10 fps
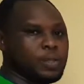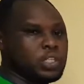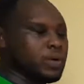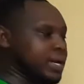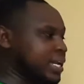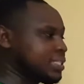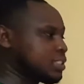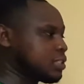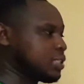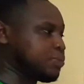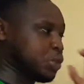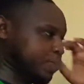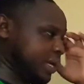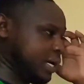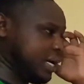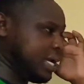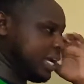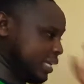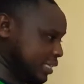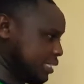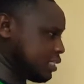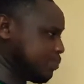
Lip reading: So our next subtopic in this